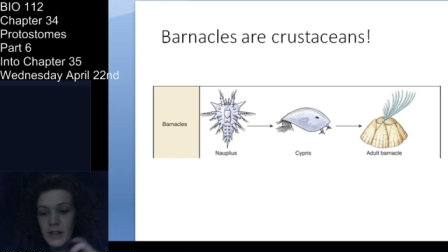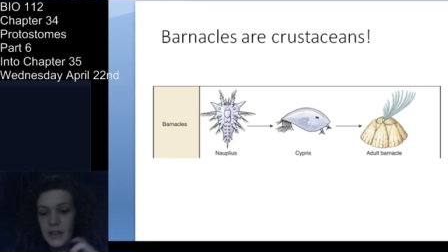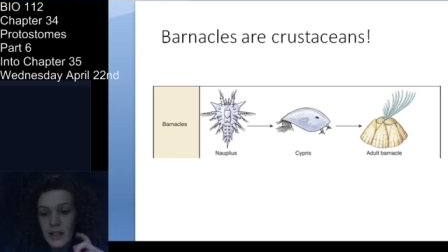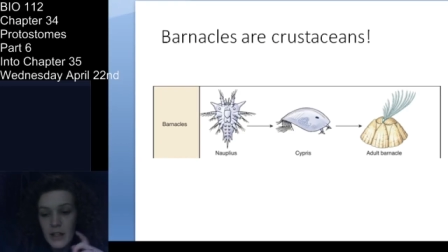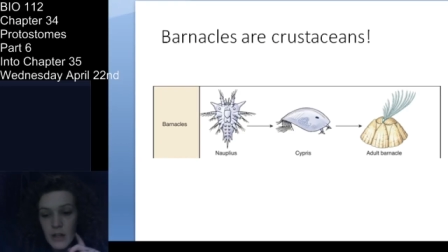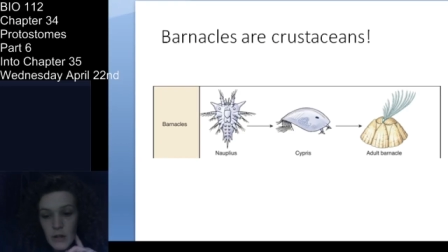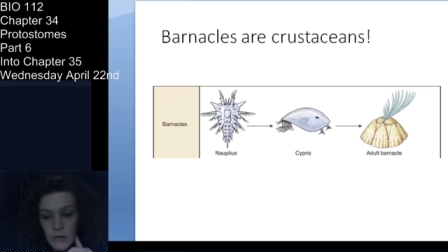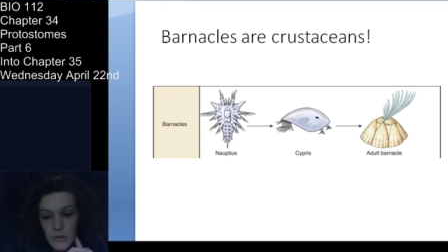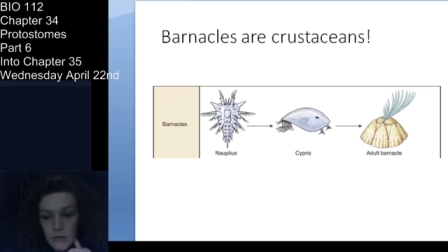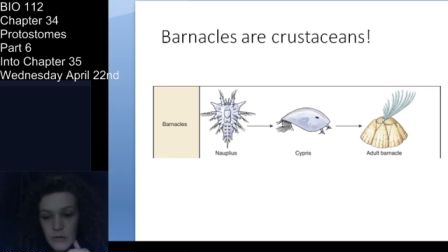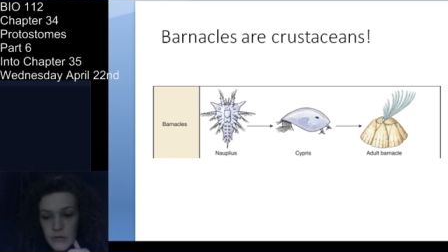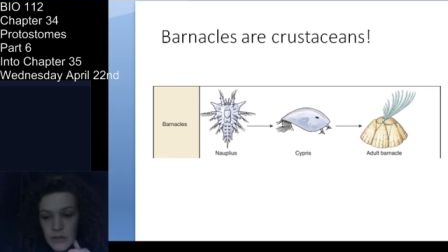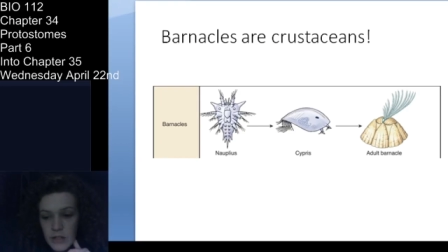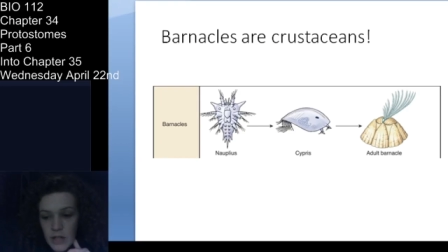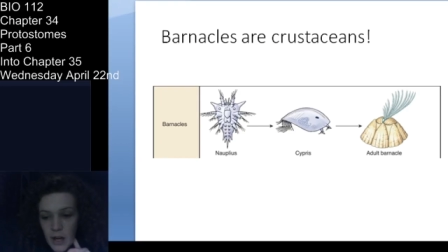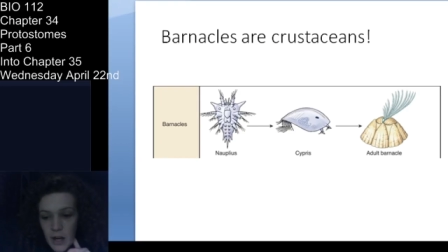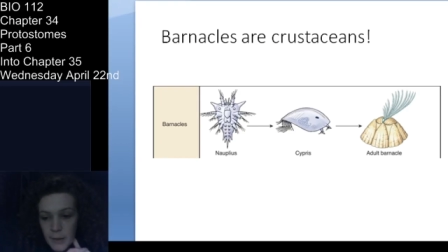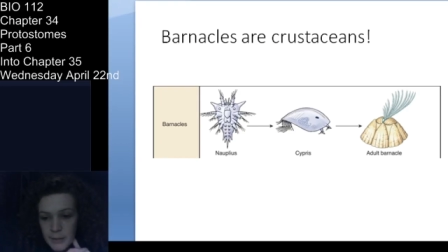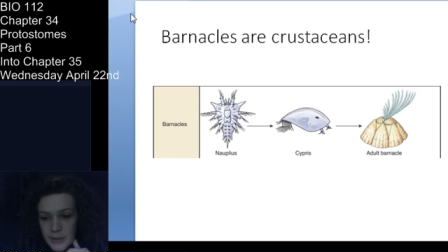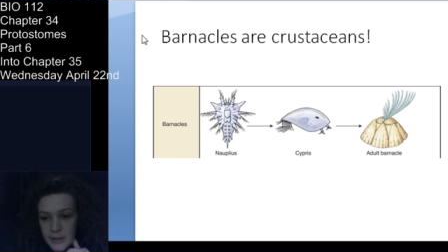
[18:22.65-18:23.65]
they go through the
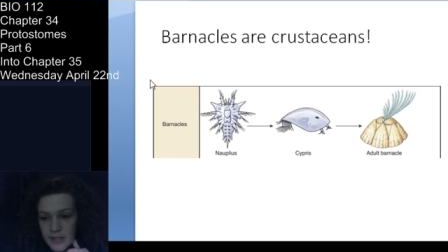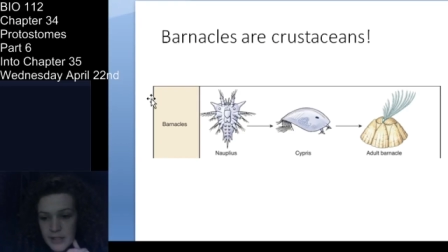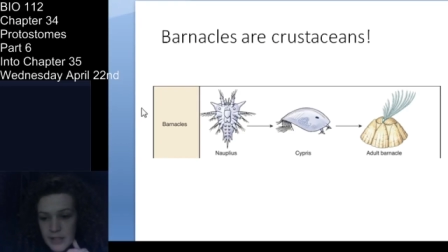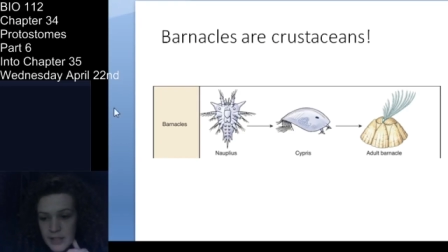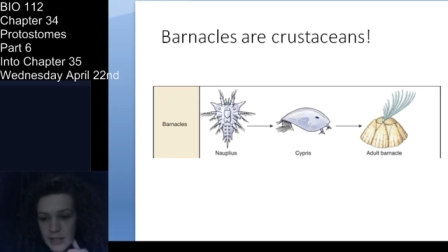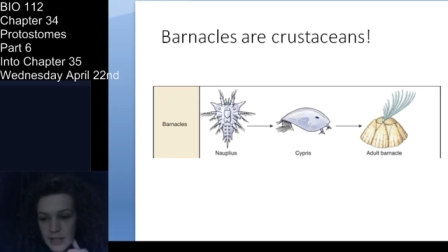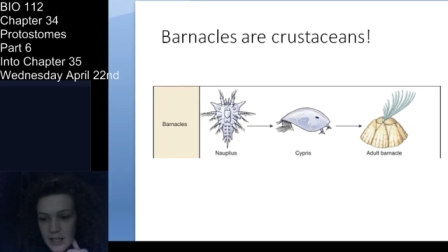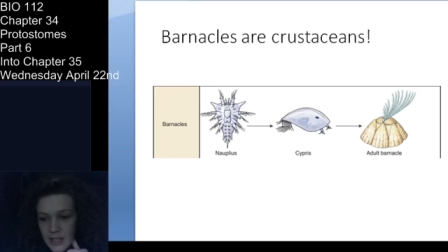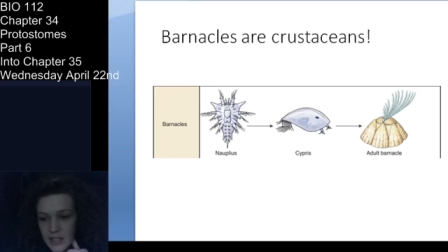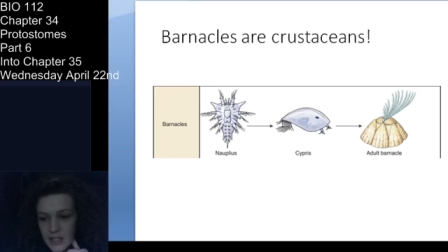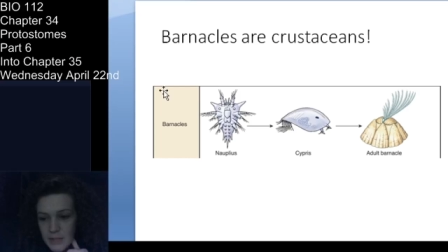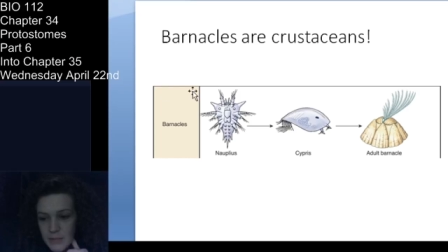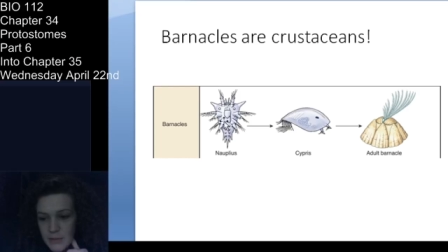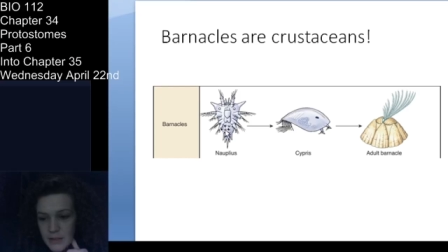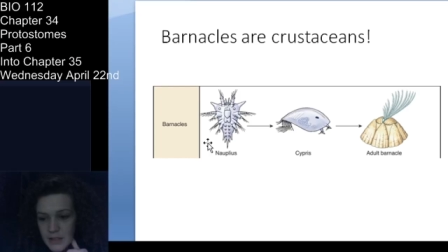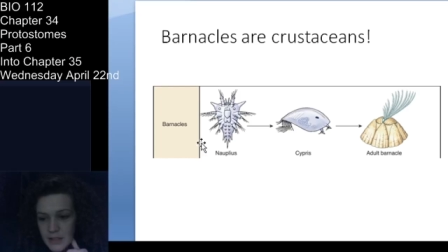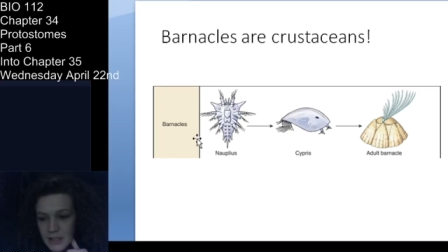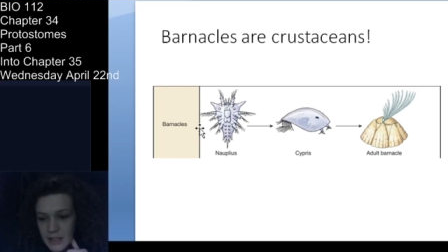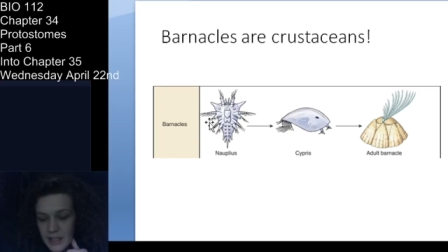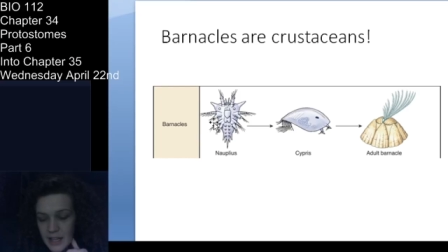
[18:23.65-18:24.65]
Nauplius stage,
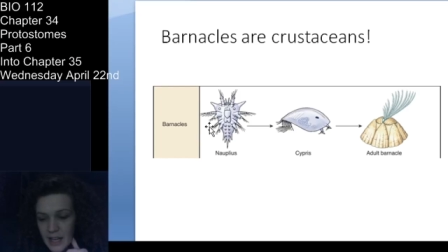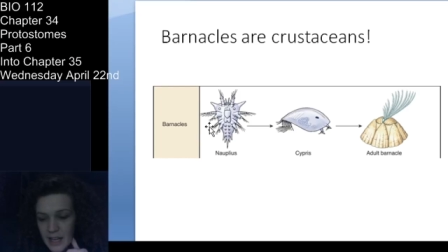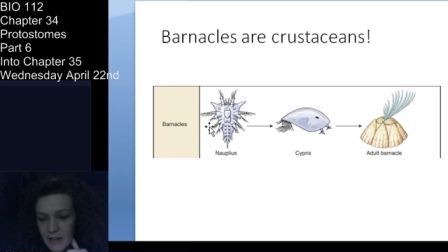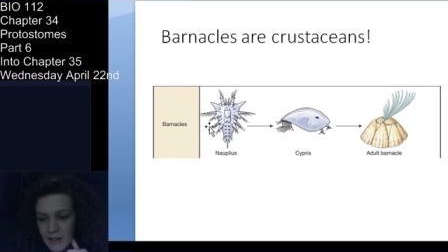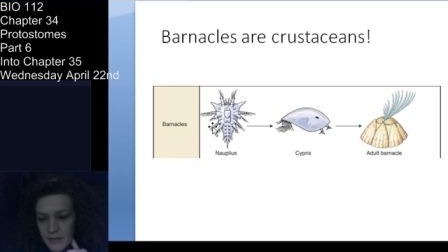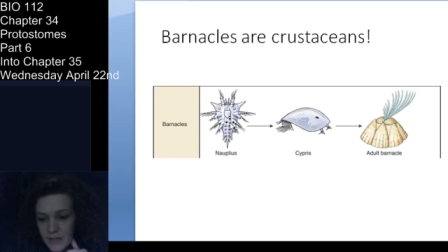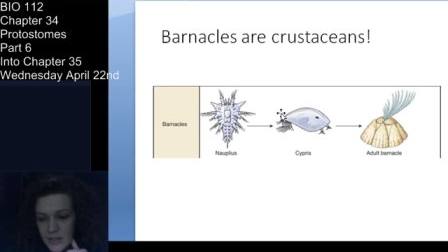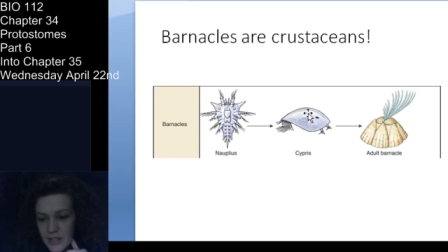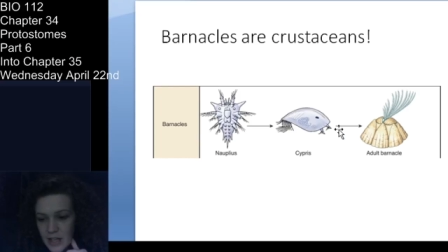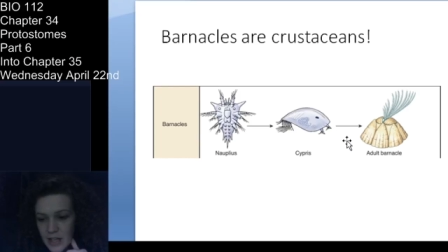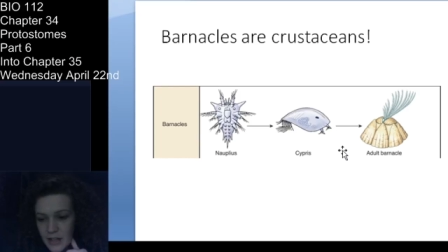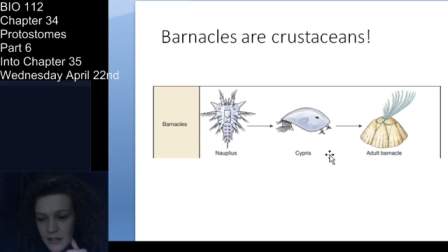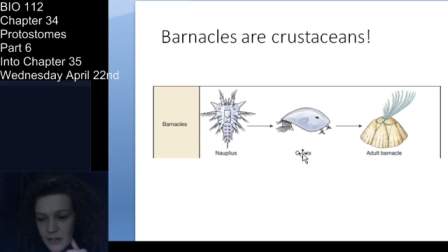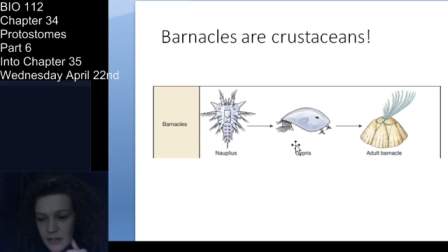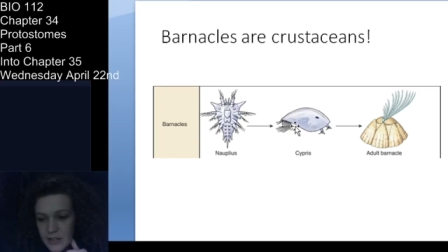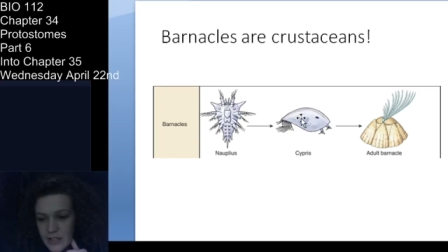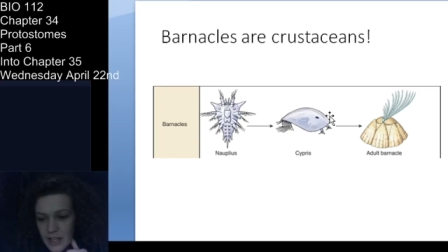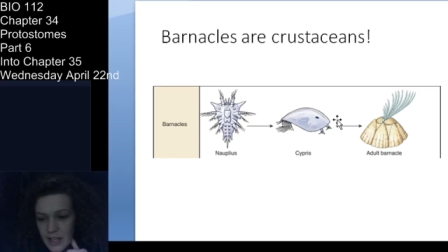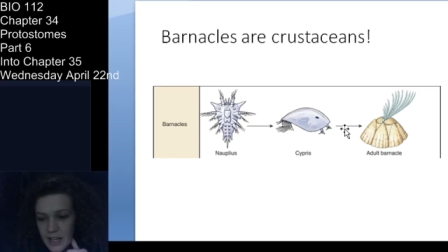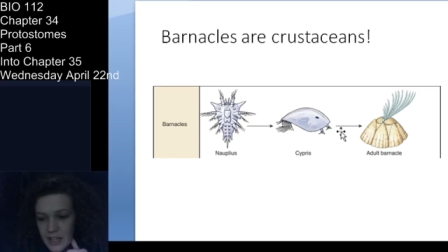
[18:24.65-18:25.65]
but then they have this
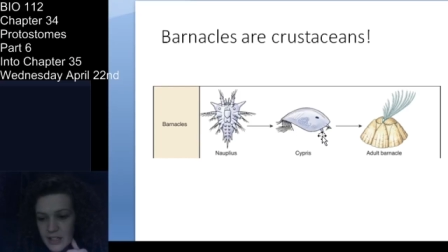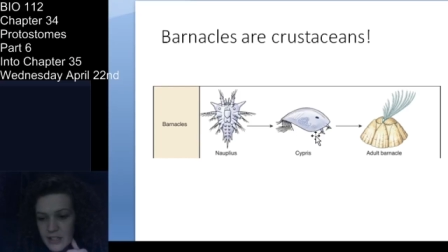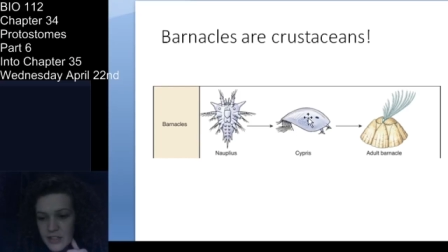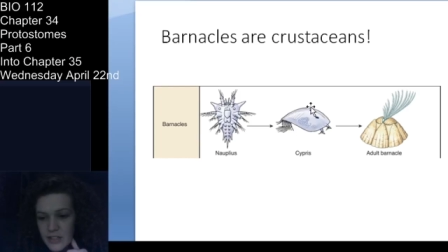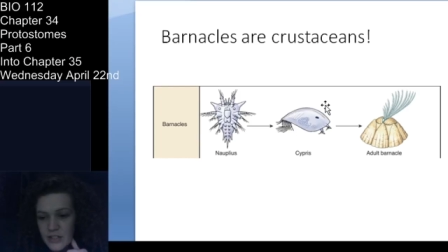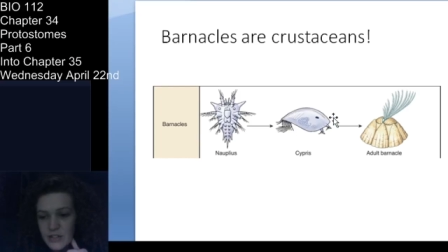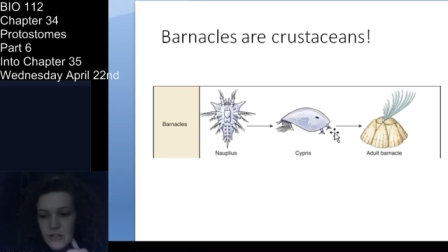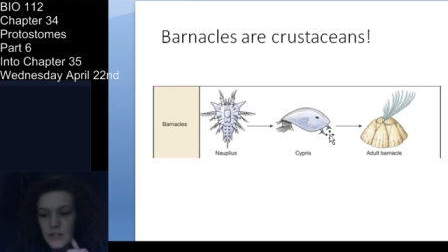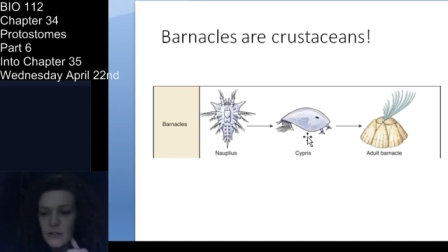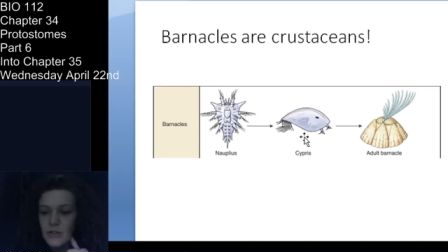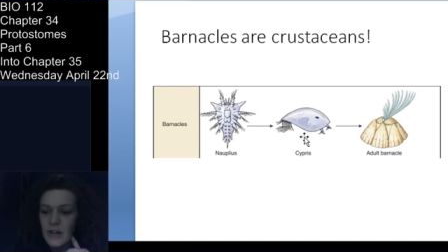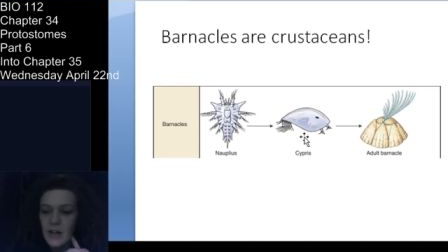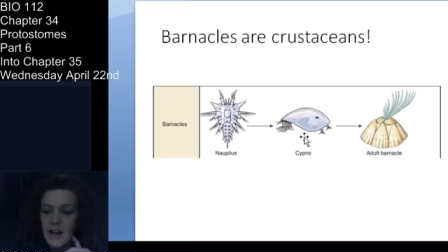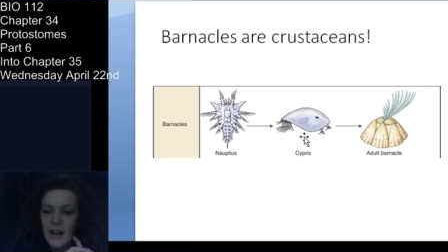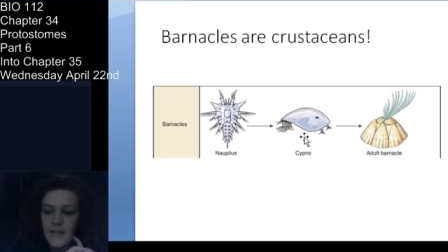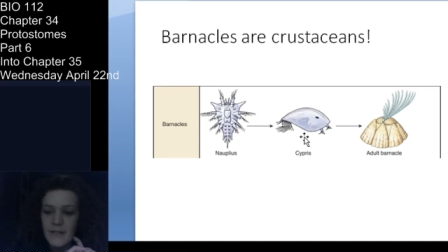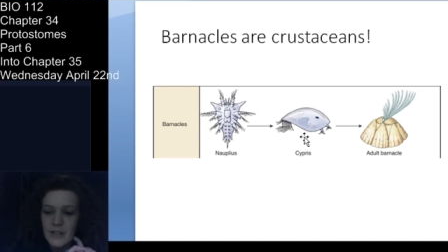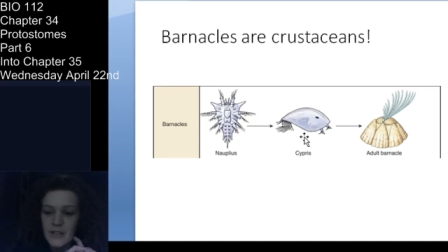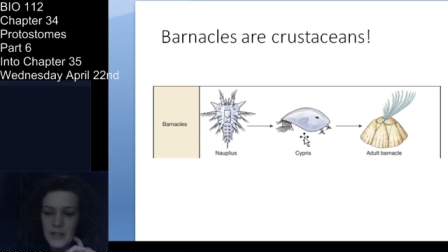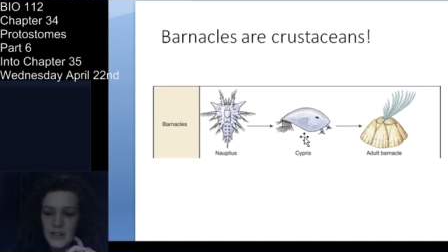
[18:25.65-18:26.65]
other stage. You don't
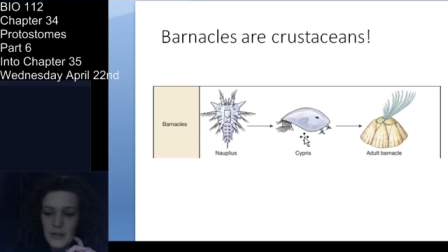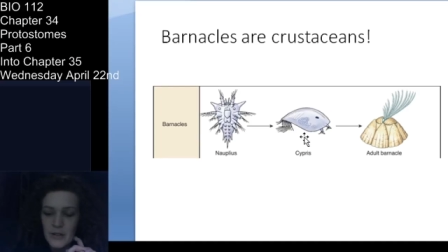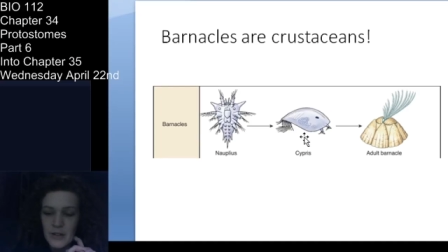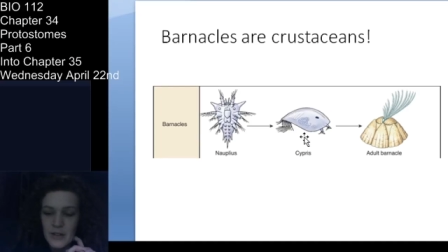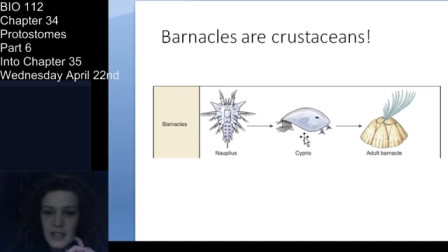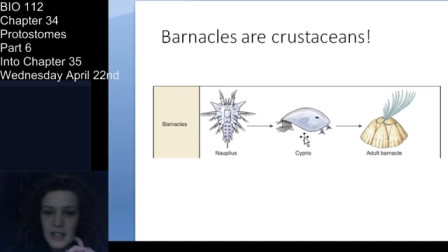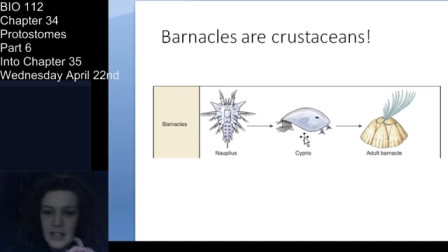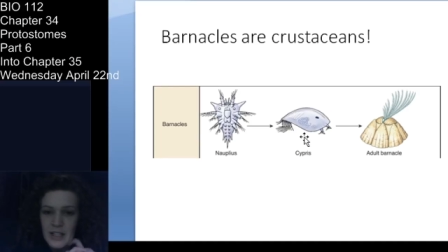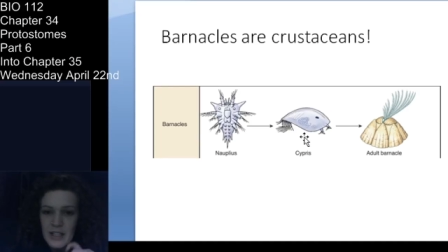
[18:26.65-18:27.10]
have to know